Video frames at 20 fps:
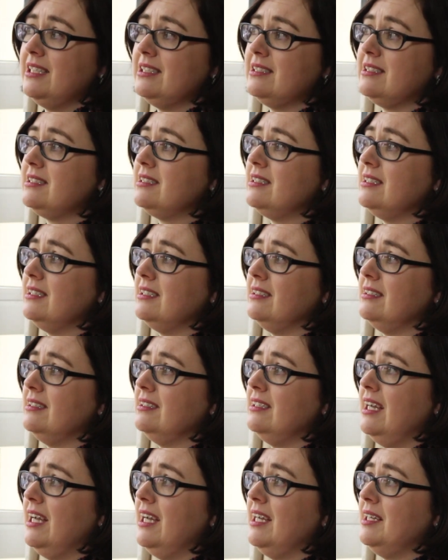is
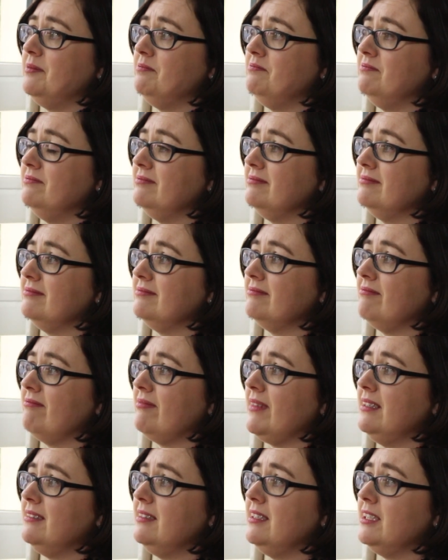the um,
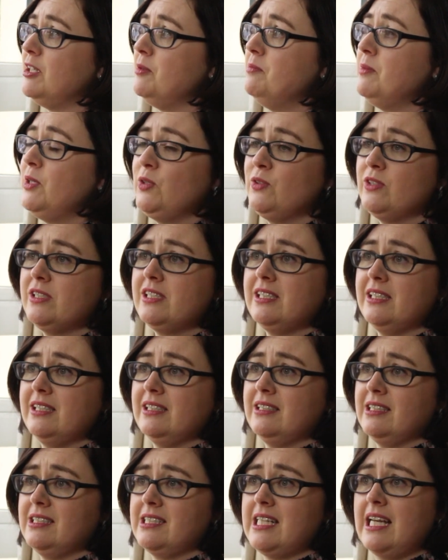the
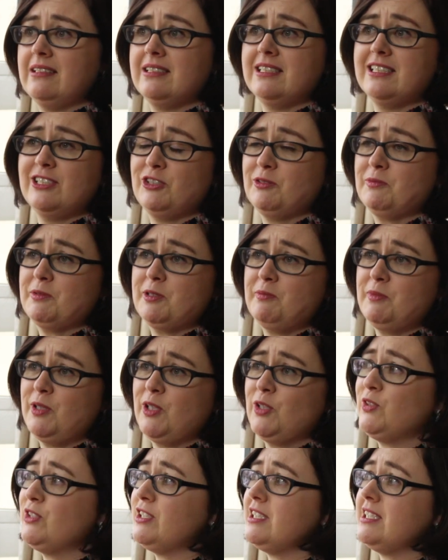community, the Down syndrome
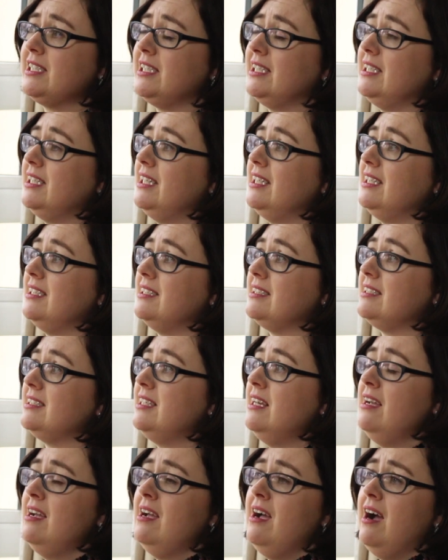community
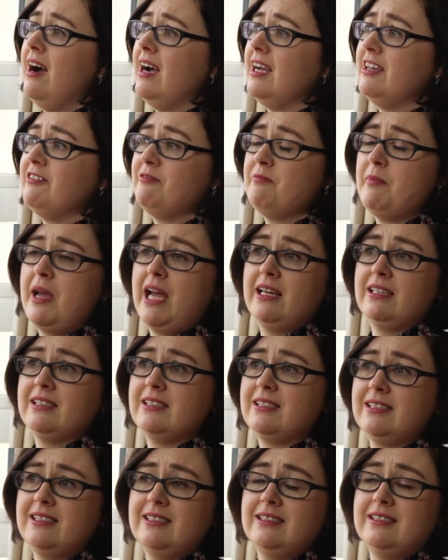is I've
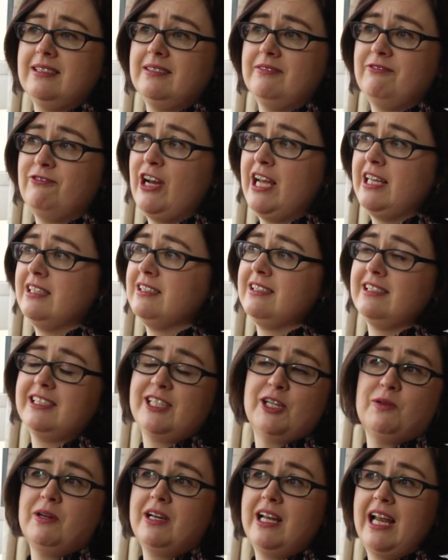met friends I
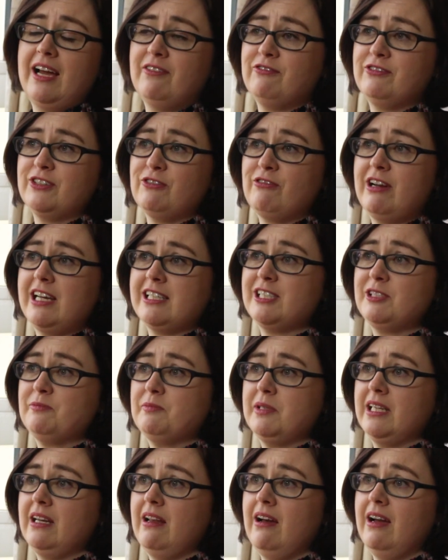know I'll have for the rest
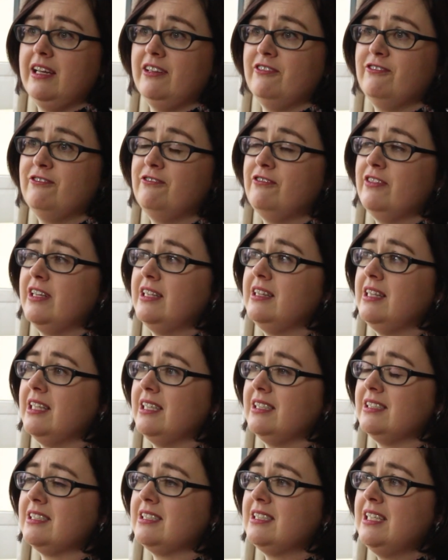of my life
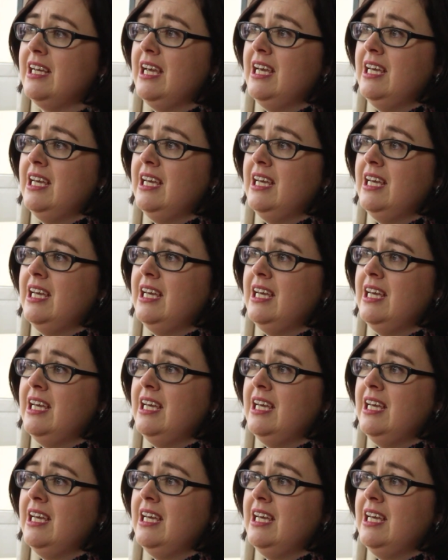that